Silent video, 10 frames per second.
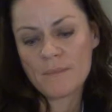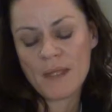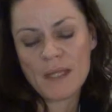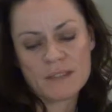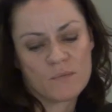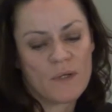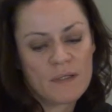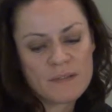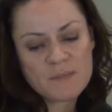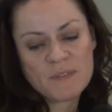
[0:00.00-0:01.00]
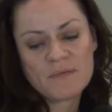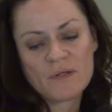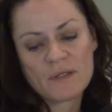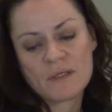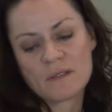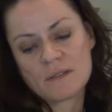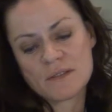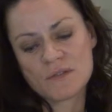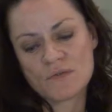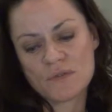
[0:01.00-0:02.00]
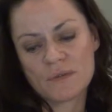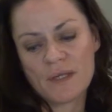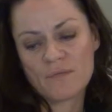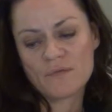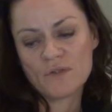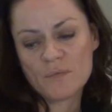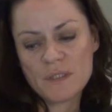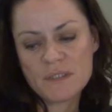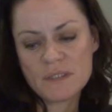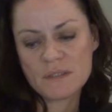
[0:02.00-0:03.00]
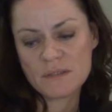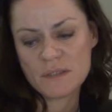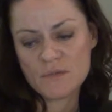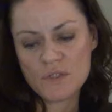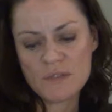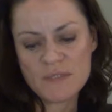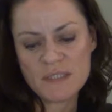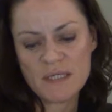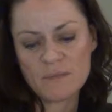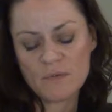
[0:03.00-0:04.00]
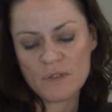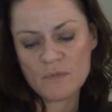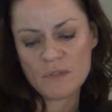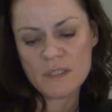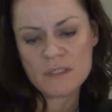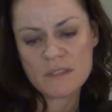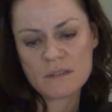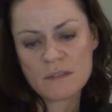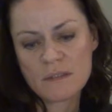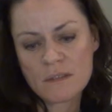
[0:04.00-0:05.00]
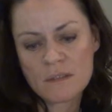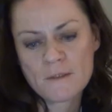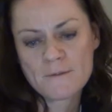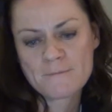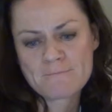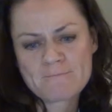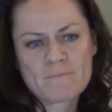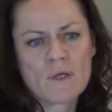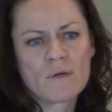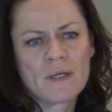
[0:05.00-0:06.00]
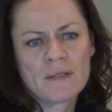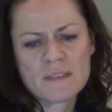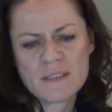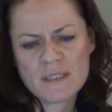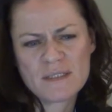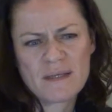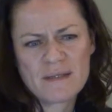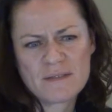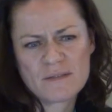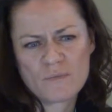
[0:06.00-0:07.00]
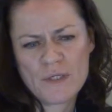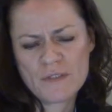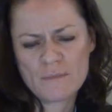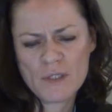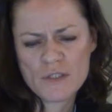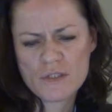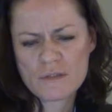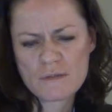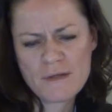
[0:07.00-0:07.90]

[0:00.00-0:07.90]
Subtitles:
As well, specific social and health determinants to achieve sustainable communities. Okay, this next slide is way too much.